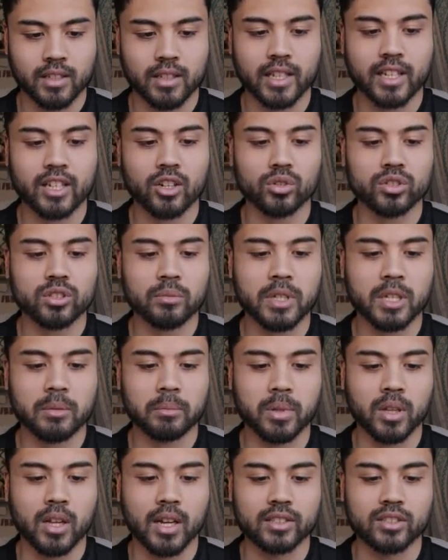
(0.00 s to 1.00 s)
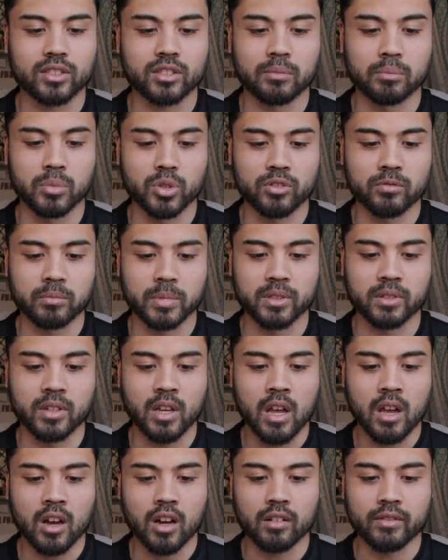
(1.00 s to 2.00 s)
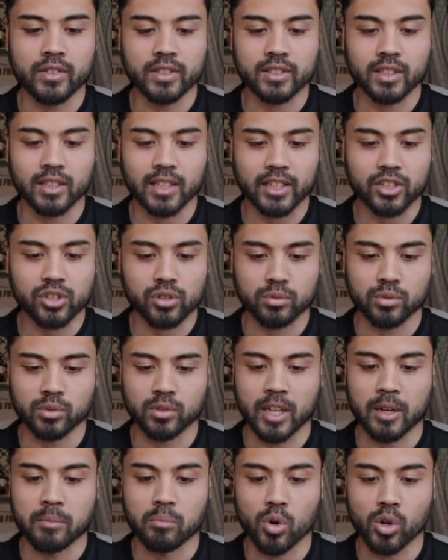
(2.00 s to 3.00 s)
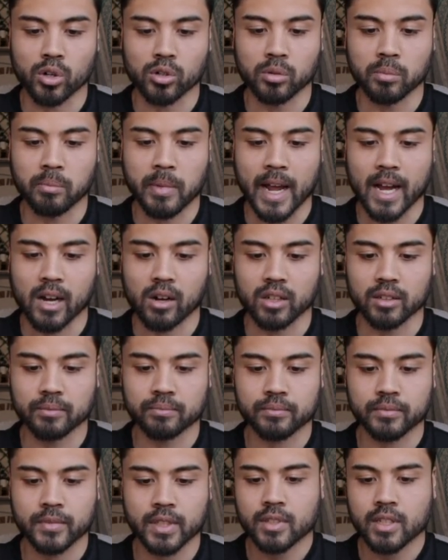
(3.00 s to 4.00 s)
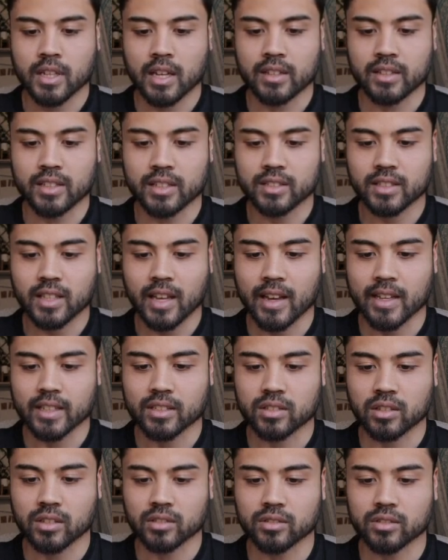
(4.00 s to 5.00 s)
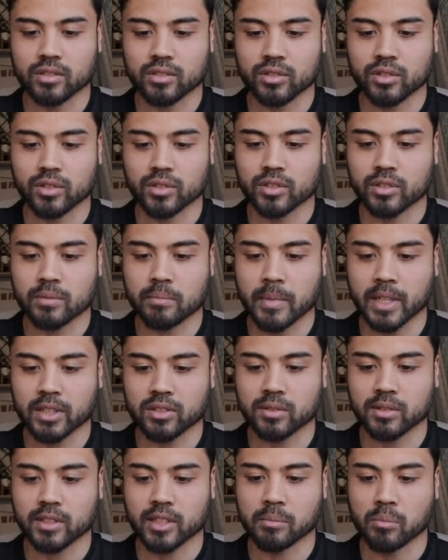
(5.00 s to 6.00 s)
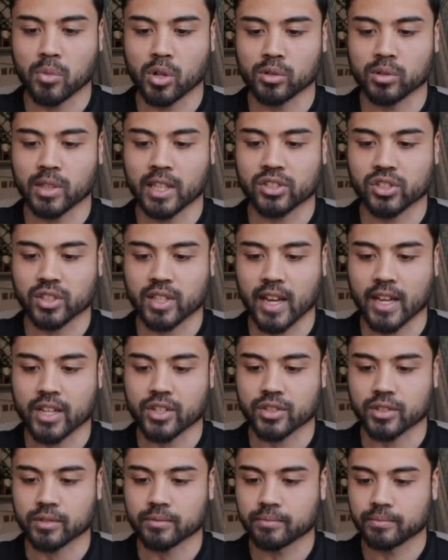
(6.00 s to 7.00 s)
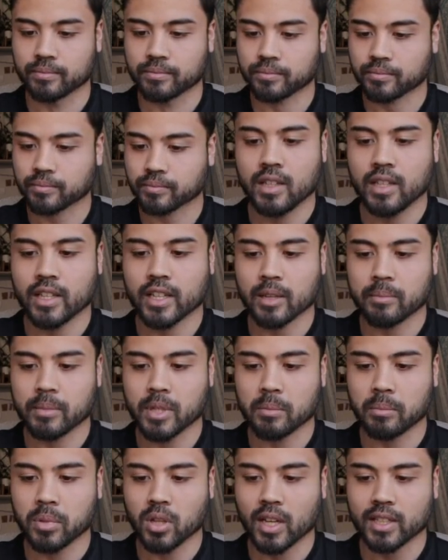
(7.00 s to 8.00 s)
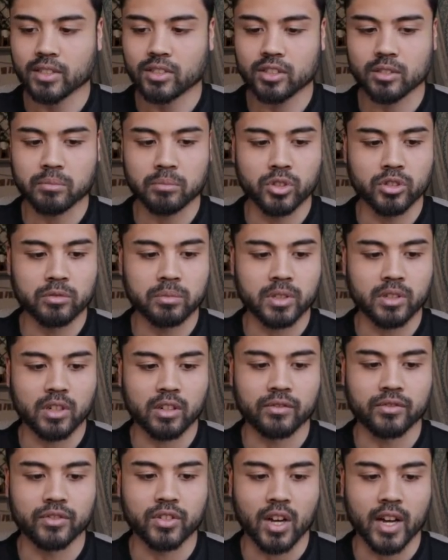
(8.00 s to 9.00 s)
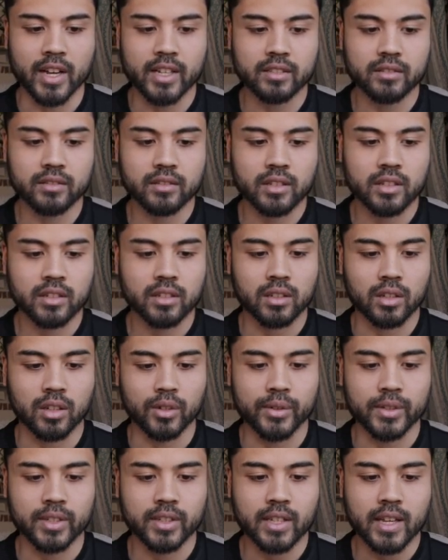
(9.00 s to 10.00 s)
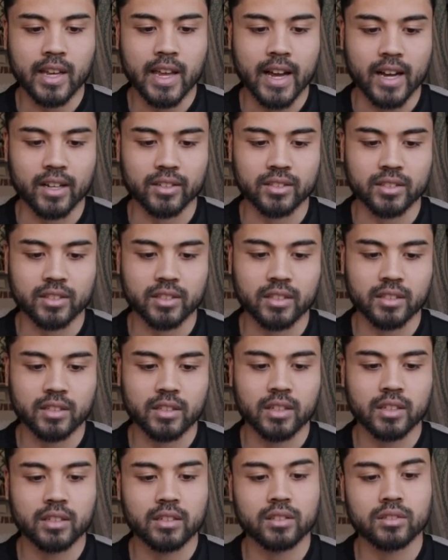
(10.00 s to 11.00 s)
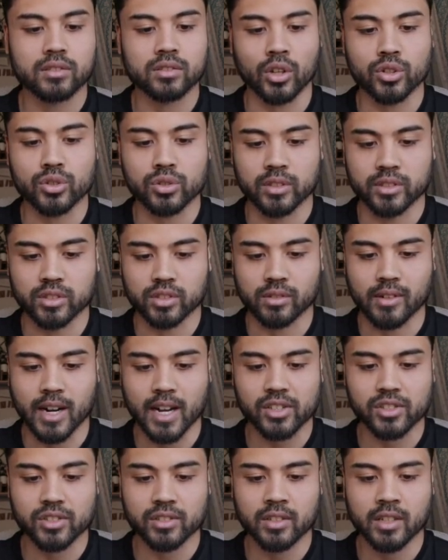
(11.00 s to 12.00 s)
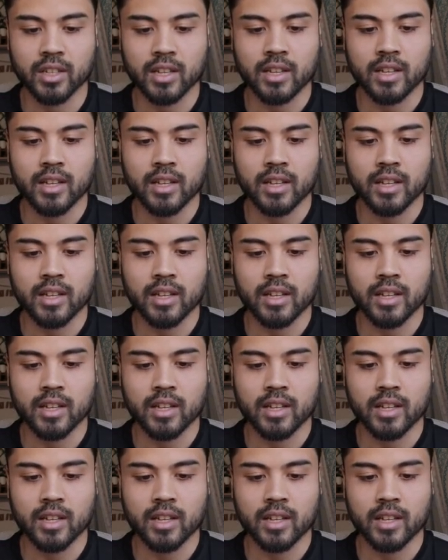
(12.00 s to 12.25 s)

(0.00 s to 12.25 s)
It can also be applied to the movement of intellectual and moral power, and this case constitutes mental and moral education. It can be applied to the movement of diet, clothing, housing, social interaction,